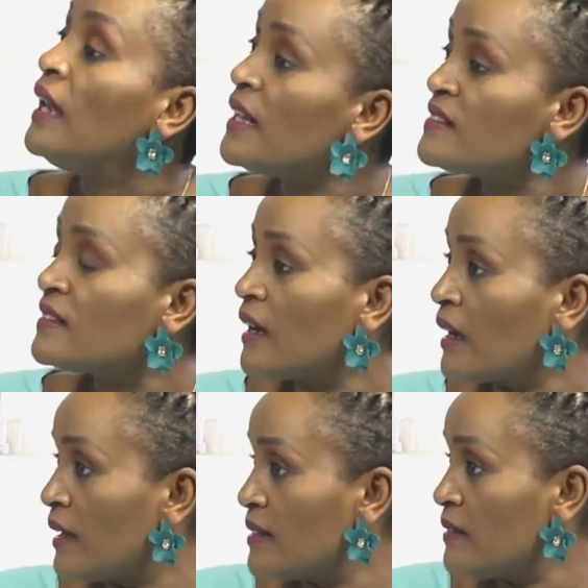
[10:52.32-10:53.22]
Let's take a
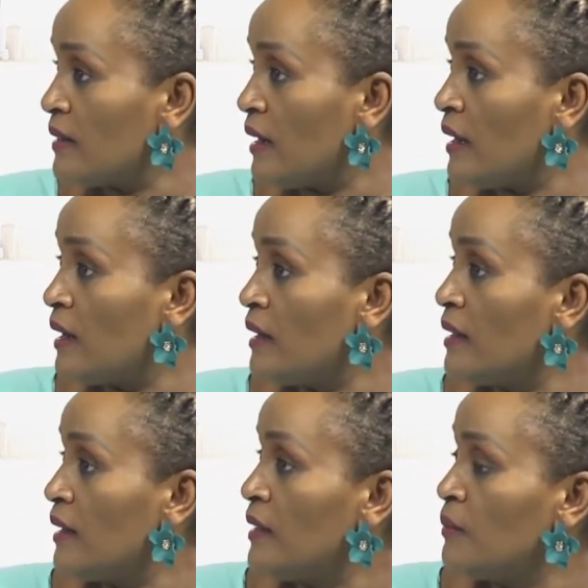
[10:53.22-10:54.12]
case
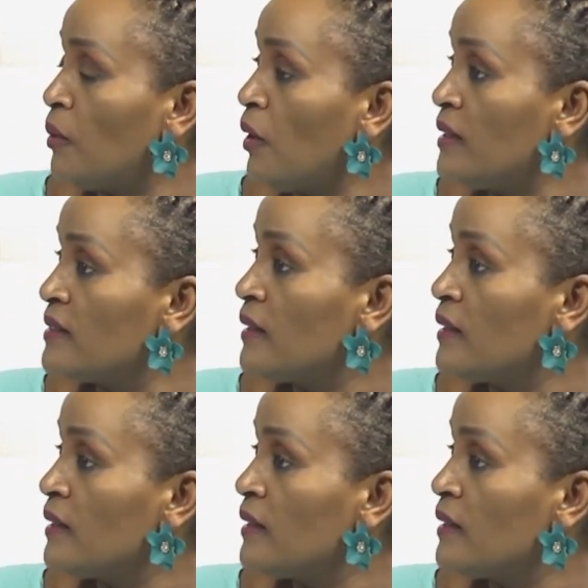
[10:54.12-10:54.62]
in point.